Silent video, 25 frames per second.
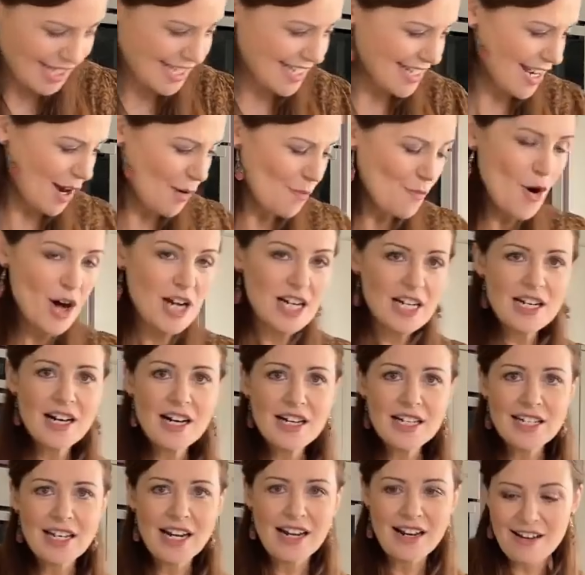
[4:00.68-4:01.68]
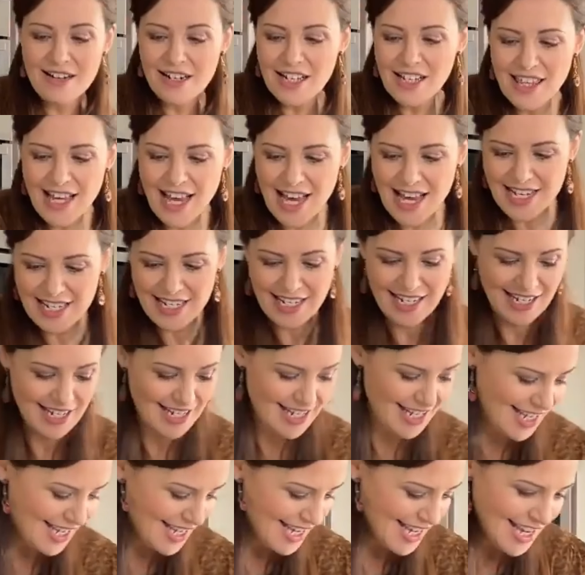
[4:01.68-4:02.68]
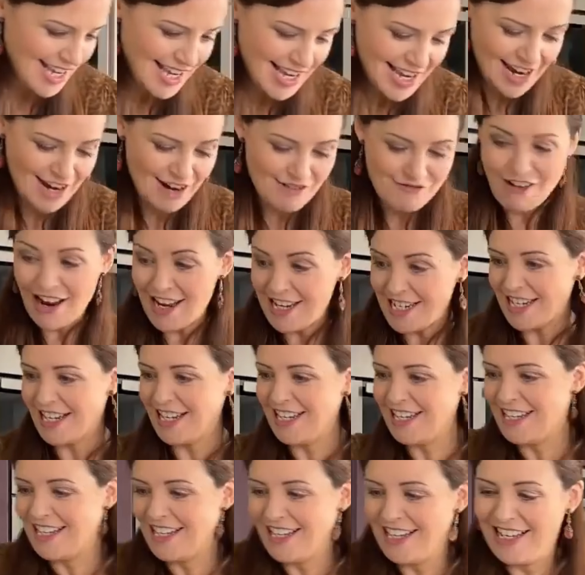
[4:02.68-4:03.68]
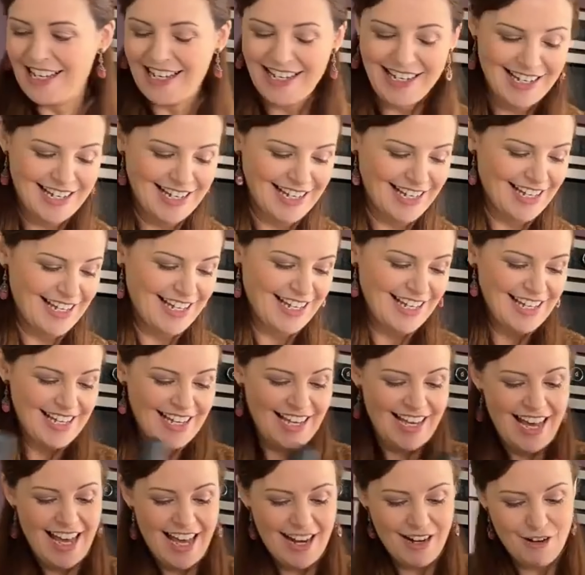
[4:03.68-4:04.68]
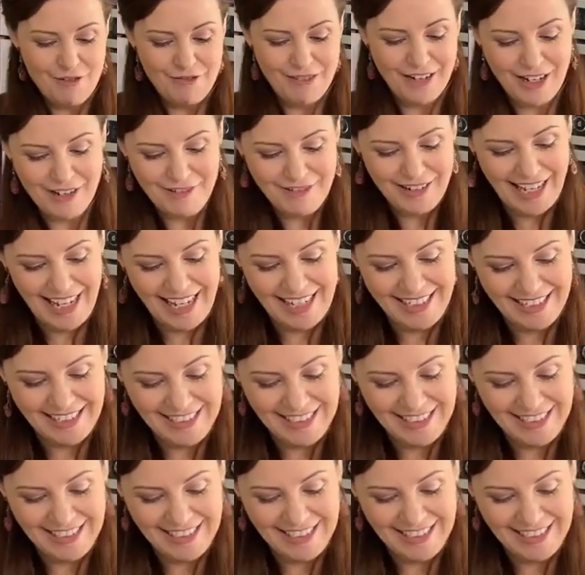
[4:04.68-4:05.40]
not, want not, and all of that. Right, and off we go again.